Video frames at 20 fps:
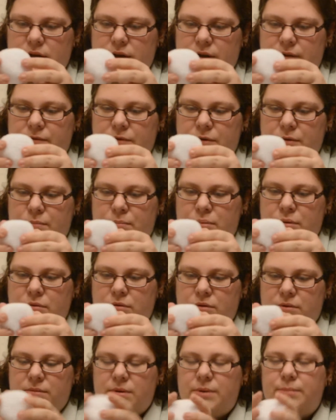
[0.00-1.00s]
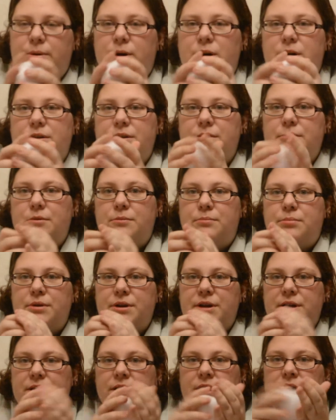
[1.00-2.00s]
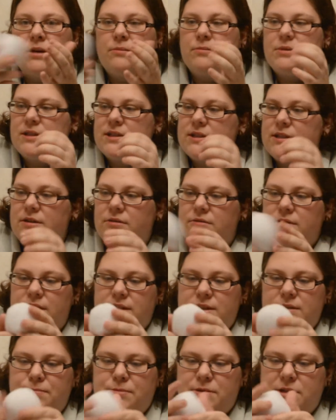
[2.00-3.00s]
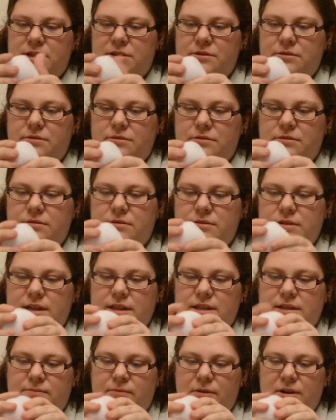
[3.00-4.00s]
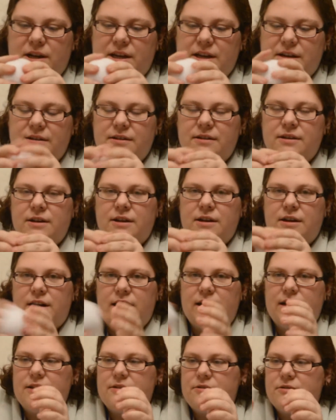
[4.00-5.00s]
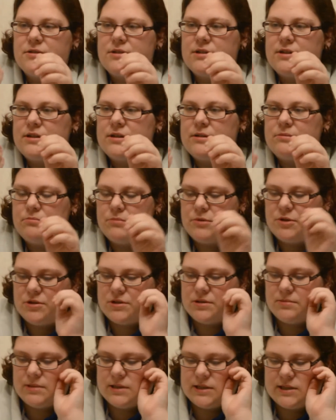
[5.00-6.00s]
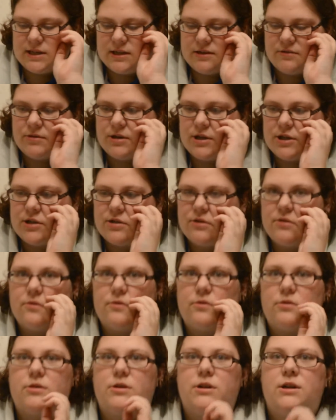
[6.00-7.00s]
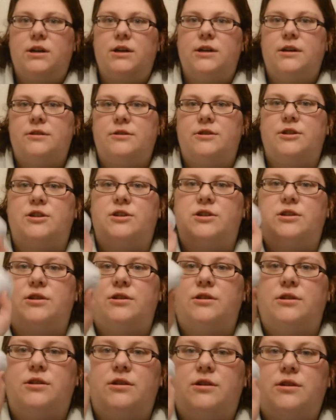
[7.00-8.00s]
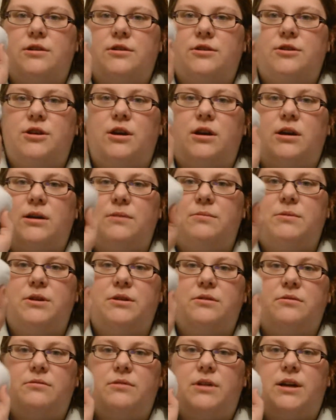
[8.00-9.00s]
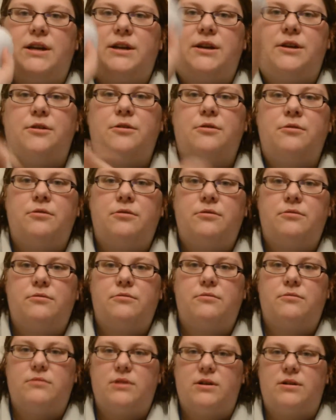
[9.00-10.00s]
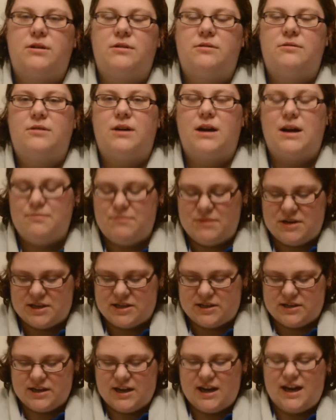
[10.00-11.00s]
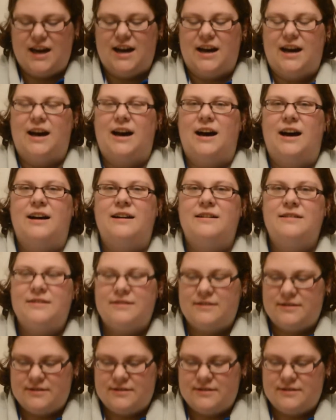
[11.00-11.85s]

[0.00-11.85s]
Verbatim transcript: If you pull them apart, they will break. But still, that's pretty cool. That's funny. I like those. I can use them as decoration or just chuck them like you. Well, I missed. Haha.